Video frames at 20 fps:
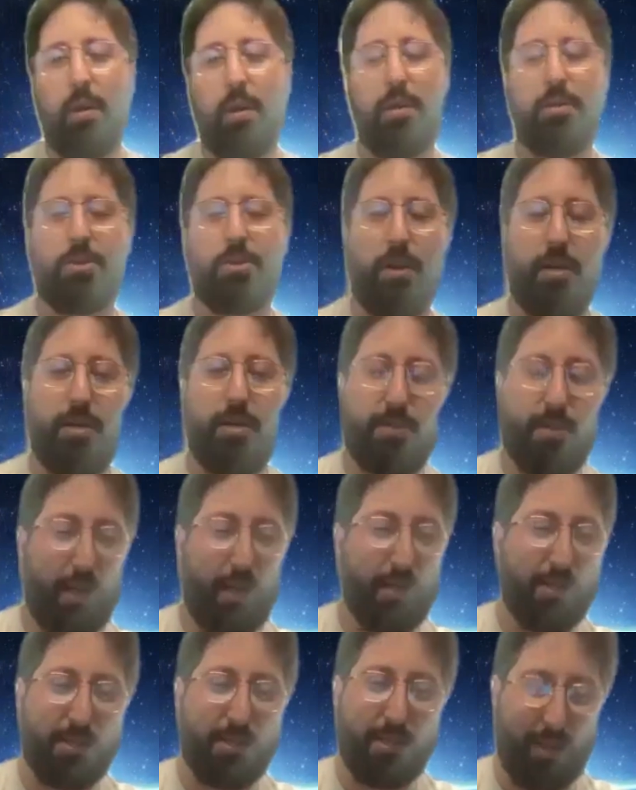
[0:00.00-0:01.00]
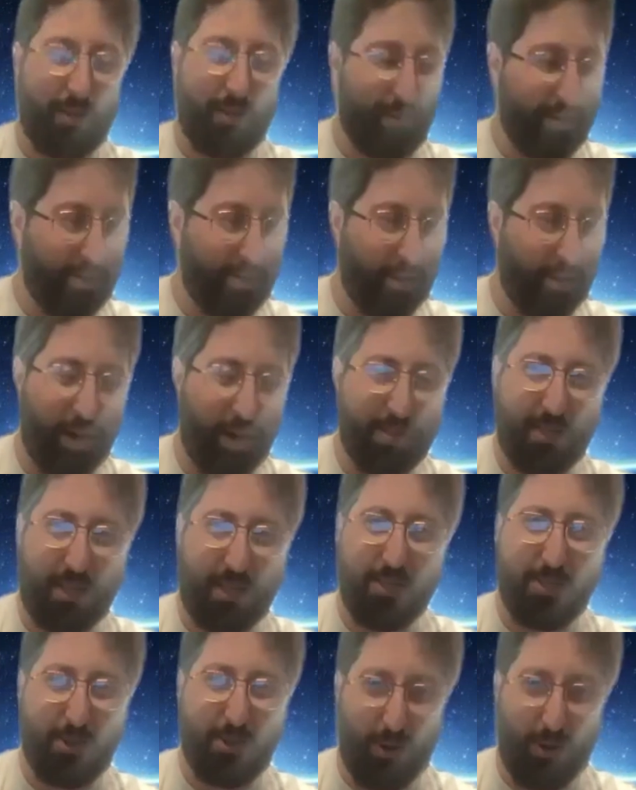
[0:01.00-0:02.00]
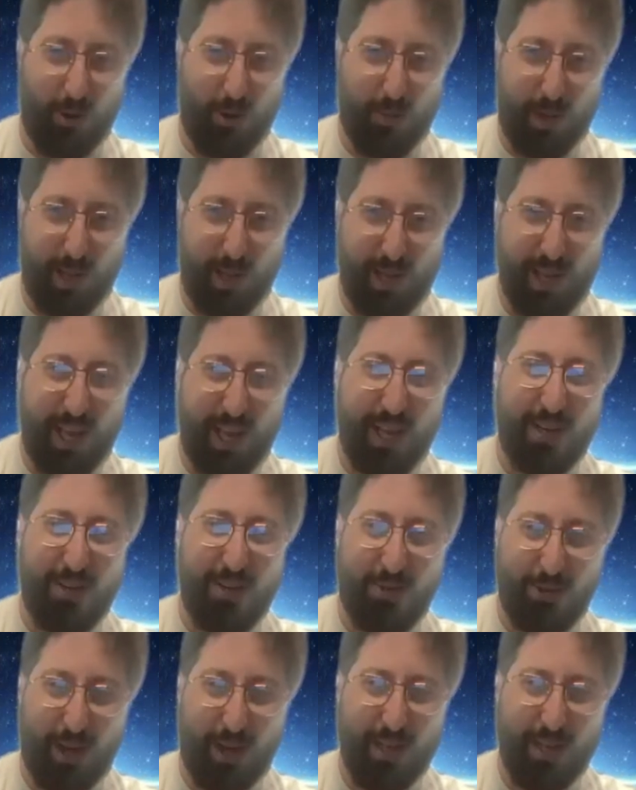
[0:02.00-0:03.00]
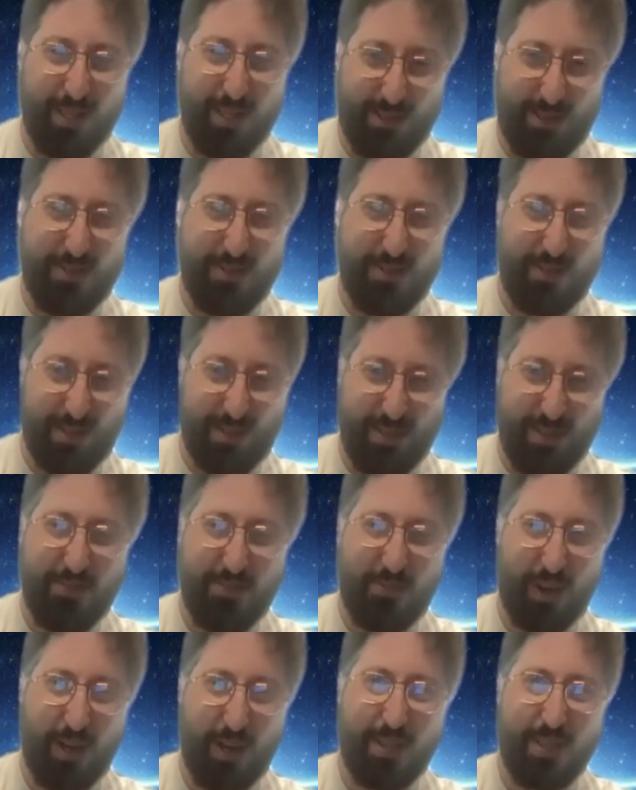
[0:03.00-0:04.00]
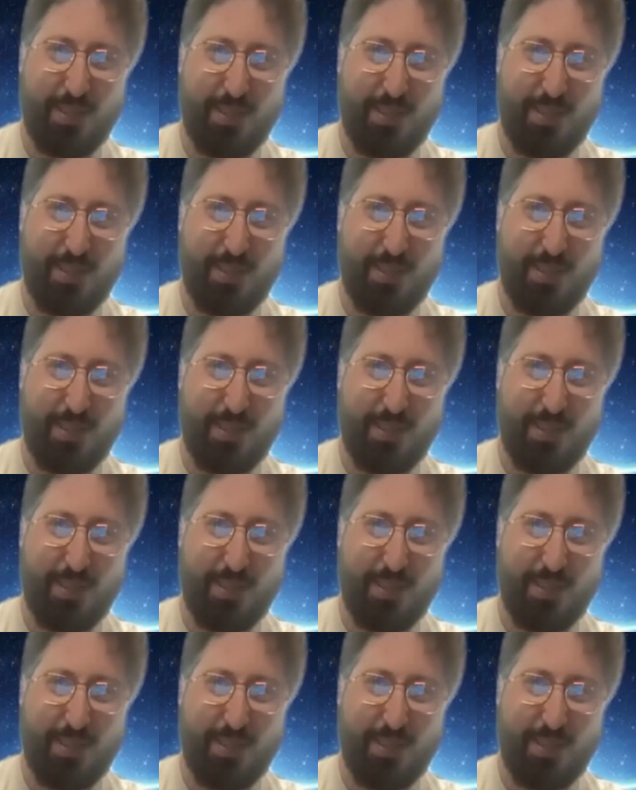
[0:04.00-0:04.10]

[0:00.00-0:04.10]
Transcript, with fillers: he's, he's, I just said sorry. He's your homie, and you guys fight at the